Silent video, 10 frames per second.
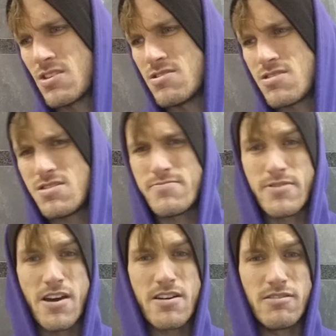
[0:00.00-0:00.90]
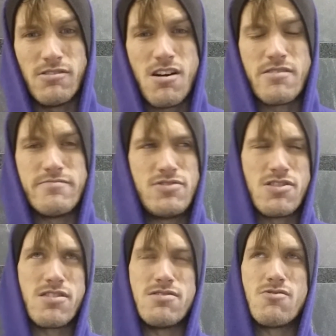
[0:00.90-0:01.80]
seems like a lot of
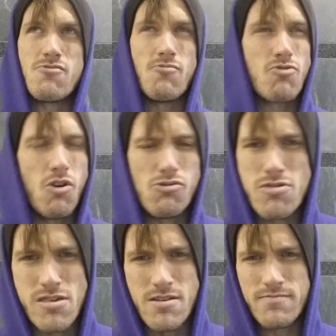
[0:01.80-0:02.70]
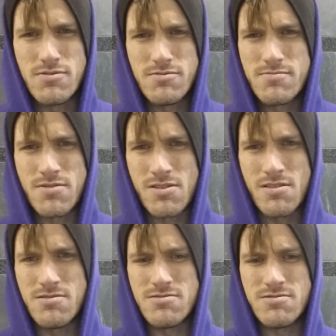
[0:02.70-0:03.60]
just normal cold symptoms,
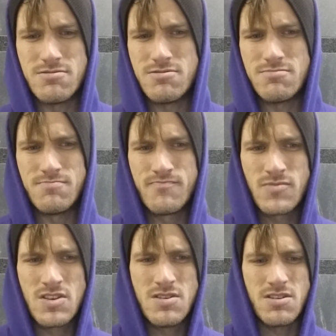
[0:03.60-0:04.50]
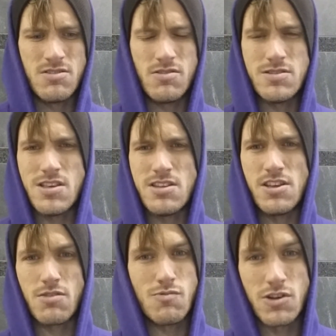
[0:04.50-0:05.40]
and they
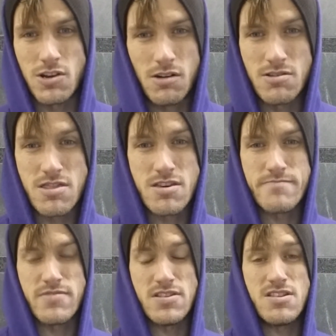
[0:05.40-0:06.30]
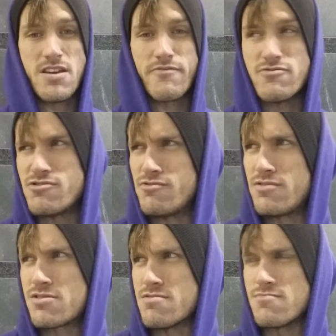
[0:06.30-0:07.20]
just want to call it something different and
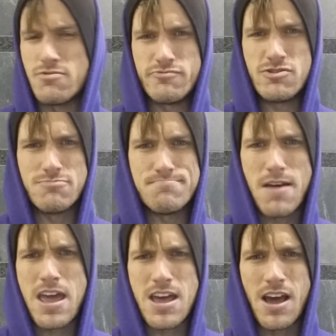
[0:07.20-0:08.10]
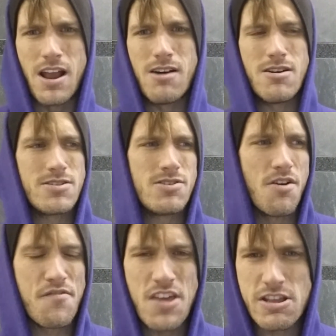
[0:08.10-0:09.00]
something real bad.
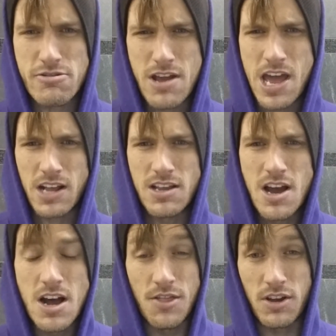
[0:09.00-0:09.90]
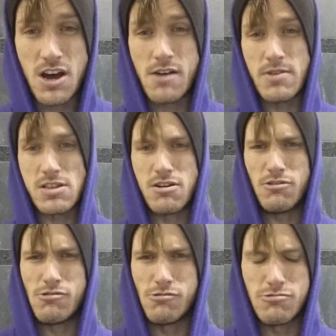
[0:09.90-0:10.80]
If they tracked the common
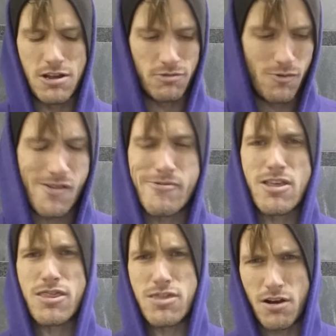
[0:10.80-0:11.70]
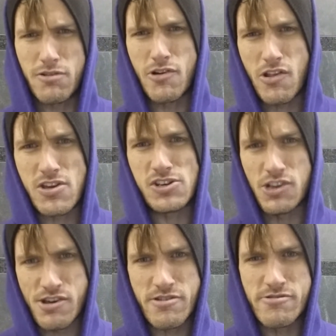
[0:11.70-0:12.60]
cold and where it started each
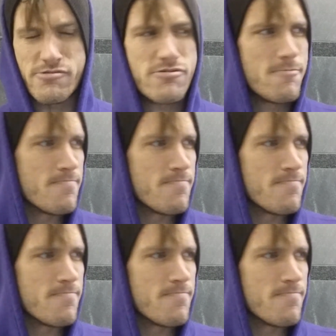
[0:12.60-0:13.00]
year,